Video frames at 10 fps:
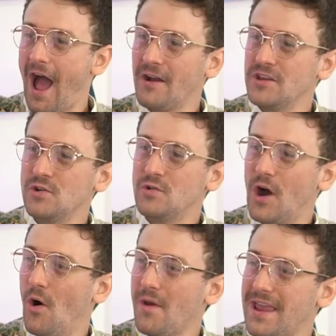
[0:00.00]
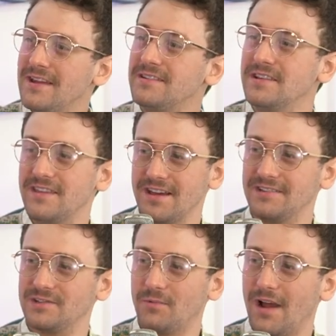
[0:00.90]
how like, do you go into
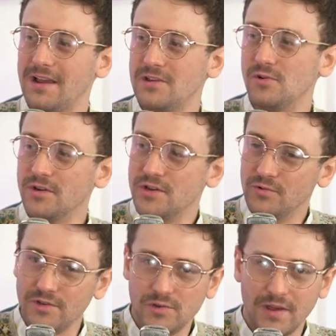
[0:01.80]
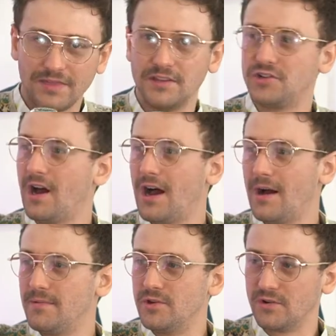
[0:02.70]
this, right? You're you you get the
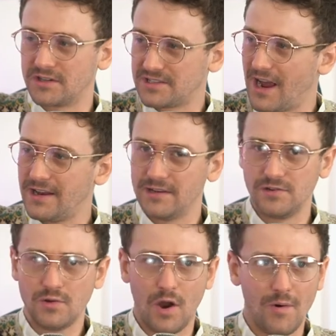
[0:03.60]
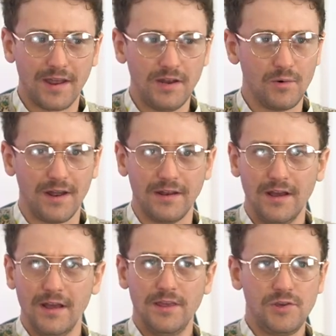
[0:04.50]
job, you're excited, you go into it,
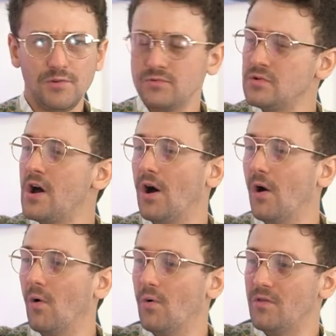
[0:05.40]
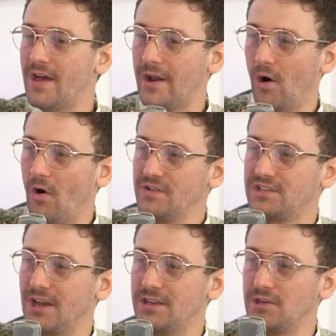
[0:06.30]
you know that all of a
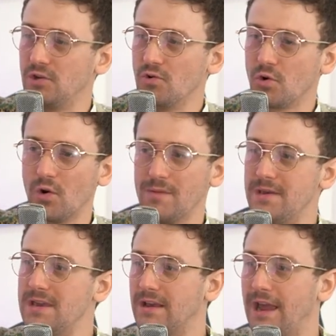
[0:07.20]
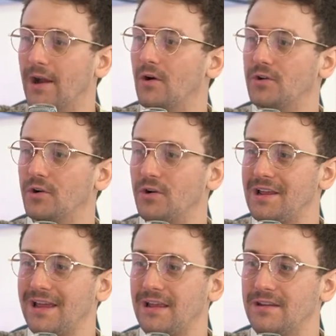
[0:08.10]
sudden you're going to be a character
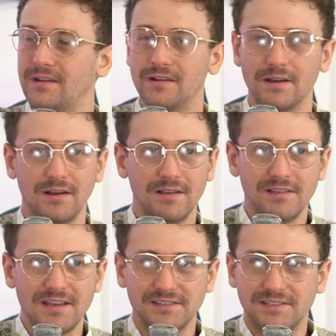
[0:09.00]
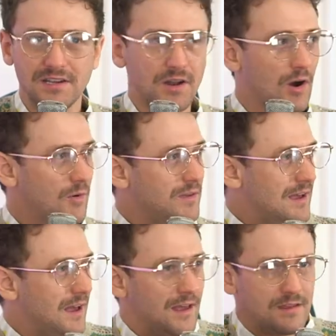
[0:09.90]
in this, you know,
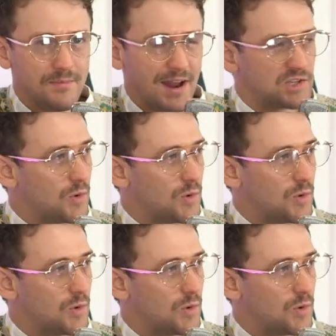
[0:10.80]
eh, eh, you might as